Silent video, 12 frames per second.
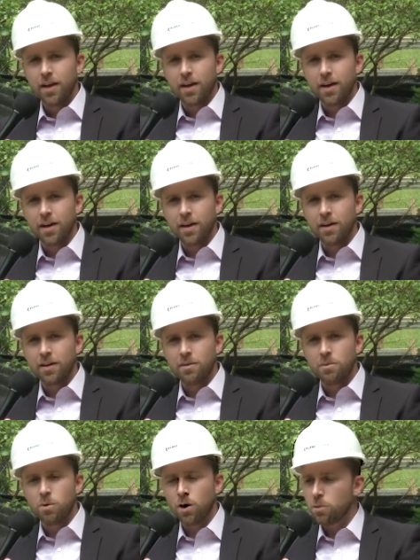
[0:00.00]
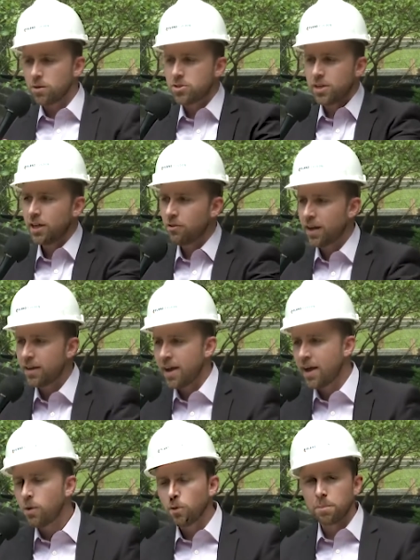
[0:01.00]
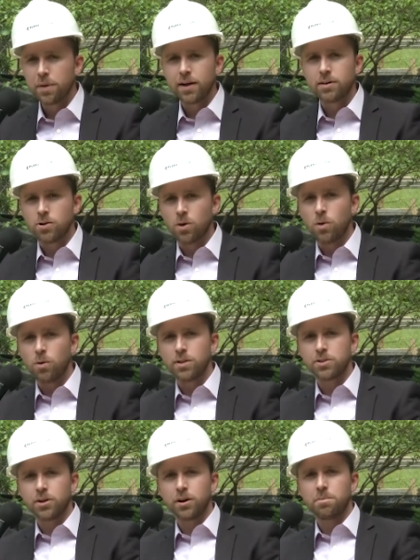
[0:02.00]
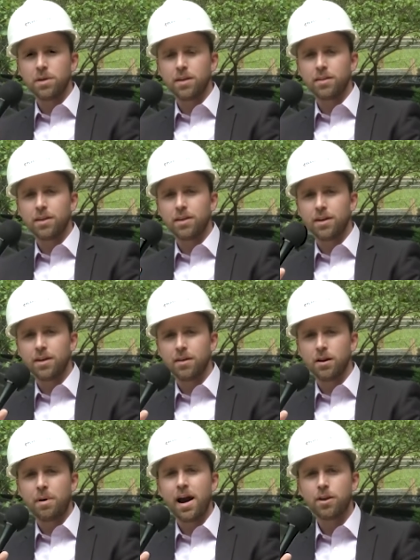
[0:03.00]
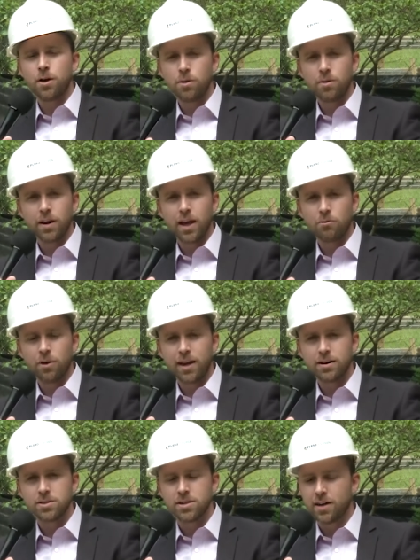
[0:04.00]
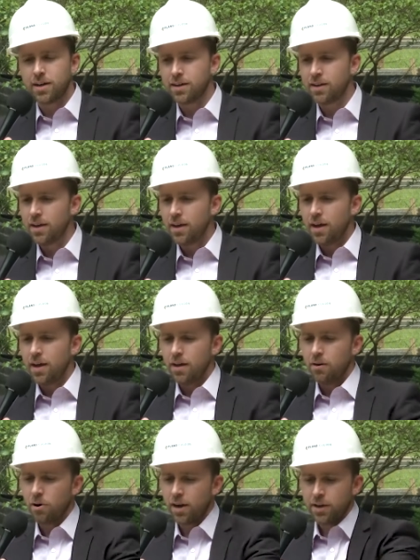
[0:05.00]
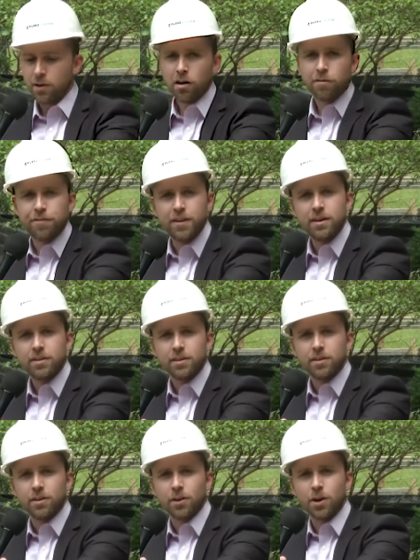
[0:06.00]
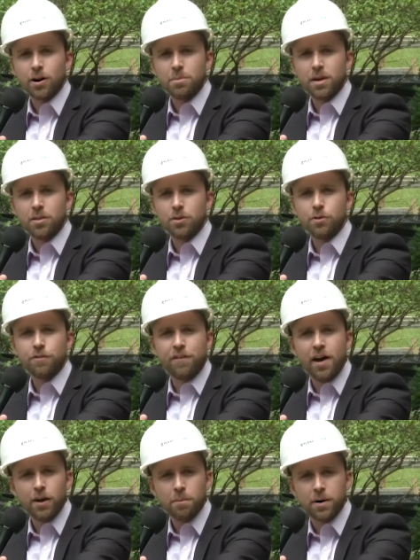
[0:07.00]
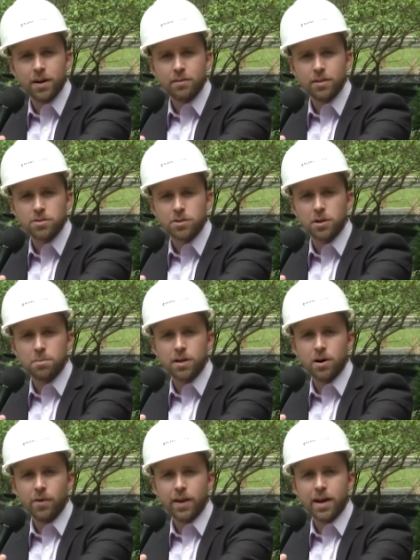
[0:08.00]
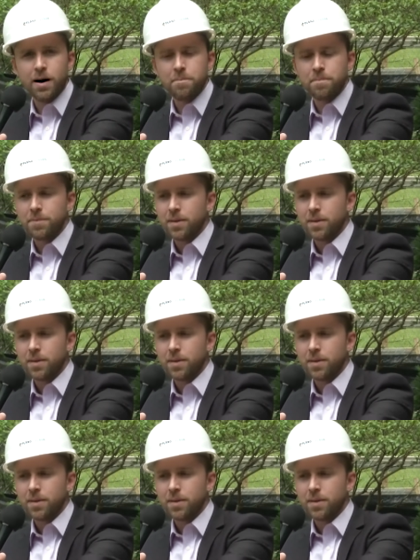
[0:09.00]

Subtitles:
Where we're sitting right now, we're being told is going to be the patio, again, right outside. Right near our feet are going to be the new fire pit that's going to be going up.